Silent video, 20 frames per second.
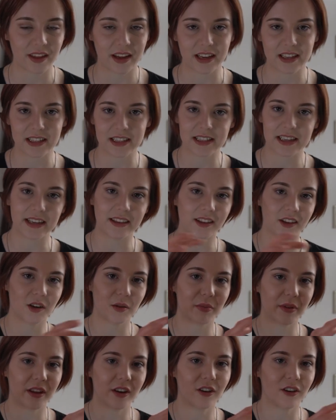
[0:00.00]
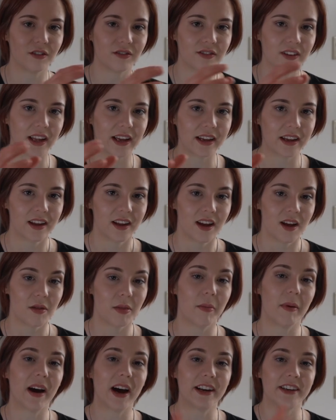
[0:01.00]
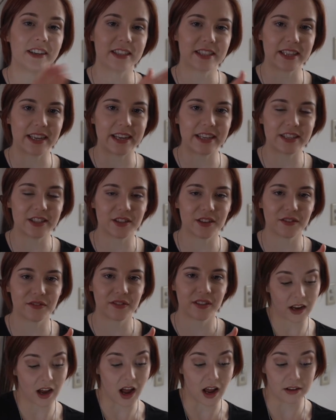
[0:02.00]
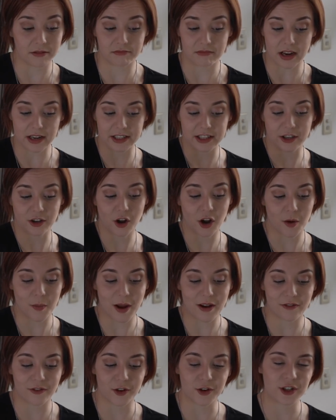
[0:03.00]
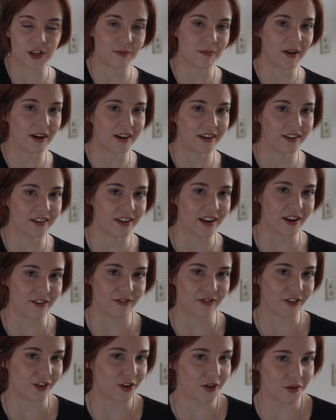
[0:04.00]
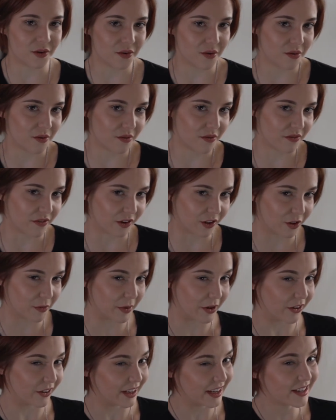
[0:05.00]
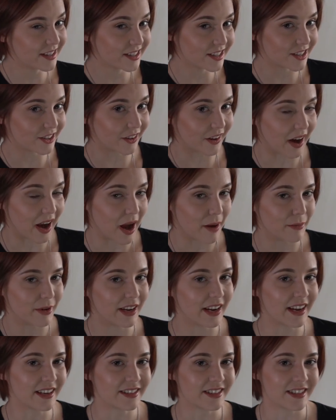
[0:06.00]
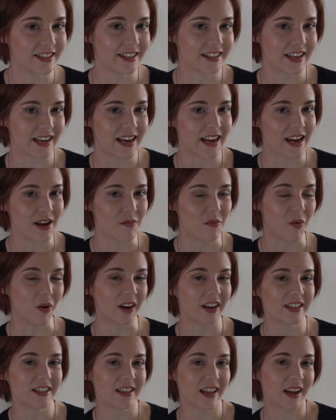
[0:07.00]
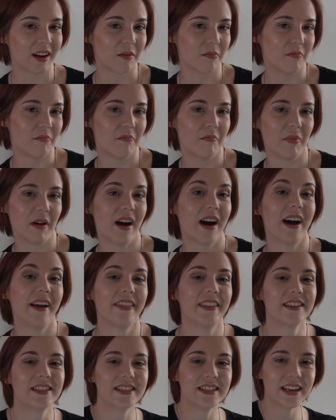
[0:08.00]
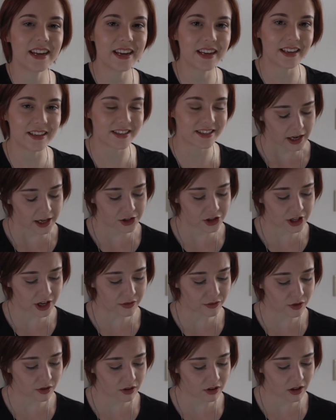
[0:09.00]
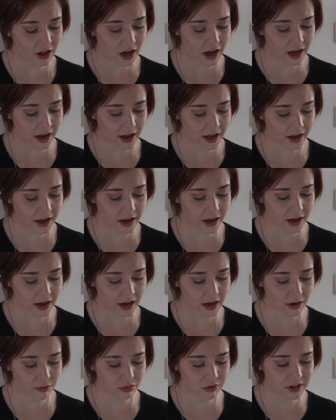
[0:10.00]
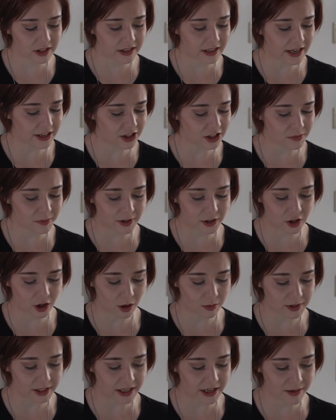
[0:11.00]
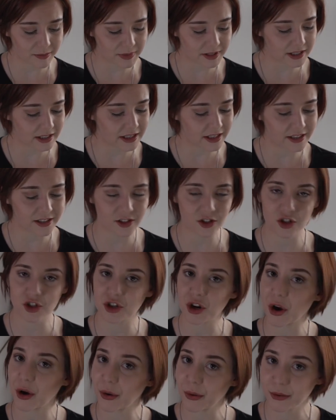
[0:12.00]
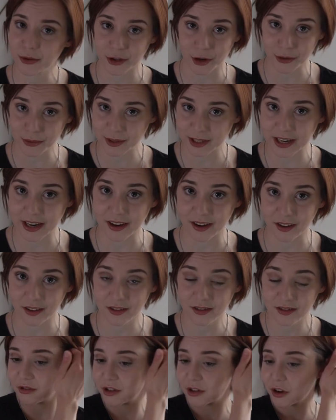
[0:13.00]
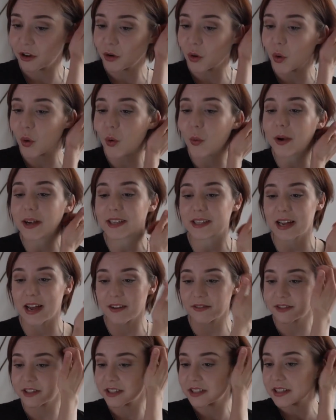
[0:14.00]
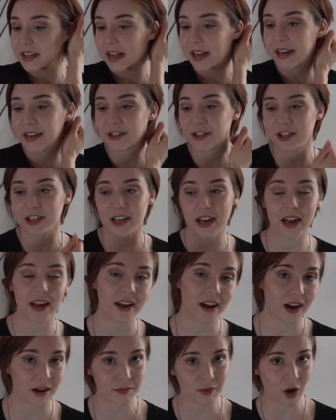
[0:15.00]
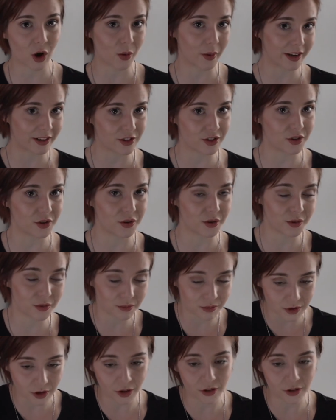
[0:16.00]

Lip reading: they can see a little bit of like behind the scenes of, I did go to Mount Fuji, but if you follow me on Instagram, you get to see what it's like behind the scenes. In general, I would say just my top tips is show, don't tell. You don't always have to say, today I'm going to